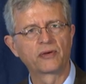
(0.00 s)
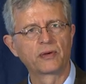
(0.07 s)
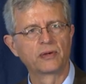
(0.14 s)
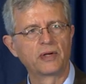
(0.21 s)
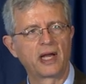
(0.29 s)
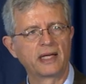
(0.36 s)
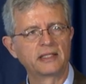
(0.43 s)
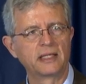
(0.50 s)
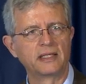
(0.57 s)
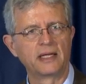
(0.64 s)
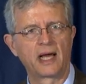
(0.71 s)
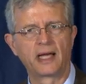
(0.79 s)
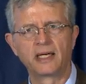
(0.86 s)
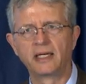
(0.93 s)
through
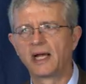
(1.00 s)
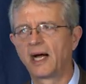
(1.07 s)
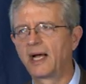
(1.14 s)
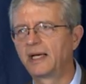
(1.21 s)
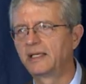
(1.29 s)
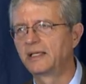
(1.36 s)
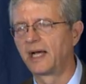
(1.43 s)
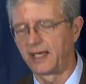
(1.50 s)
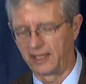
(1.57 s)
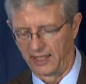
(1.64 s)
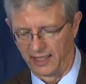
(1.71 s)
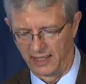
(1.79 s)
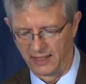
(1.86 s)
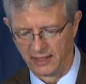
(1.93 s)
1999
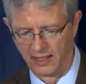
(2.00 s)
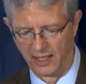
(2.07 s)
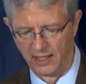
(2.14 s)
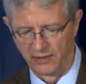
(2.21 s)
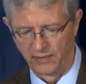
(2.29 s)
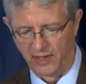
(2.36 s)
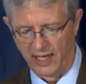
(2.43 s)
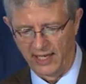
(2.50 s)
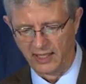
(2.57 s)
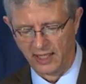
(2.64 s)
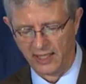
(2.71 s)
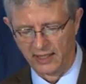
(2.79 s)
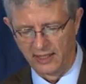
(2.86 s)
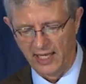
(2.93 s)
decade, right,
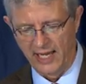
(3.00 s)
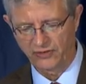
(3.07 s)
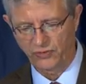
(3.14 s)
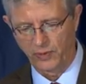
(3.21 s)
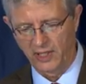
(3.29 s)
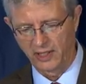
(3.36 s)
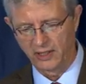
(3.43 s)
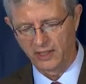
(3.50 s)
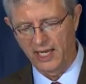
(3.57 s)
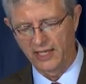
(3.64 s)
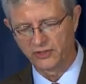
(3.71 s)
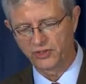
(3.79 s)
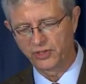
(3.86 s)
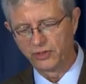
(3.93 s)
that's where you
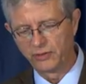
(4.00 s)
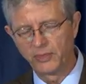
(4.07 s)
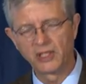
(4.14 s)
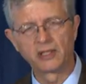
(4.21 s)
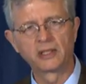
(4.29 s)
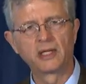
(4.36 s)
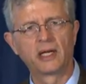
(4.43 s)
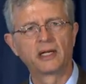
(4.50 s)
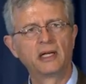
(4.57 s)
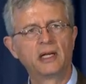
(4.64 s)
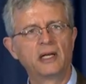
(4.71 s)
had 2 million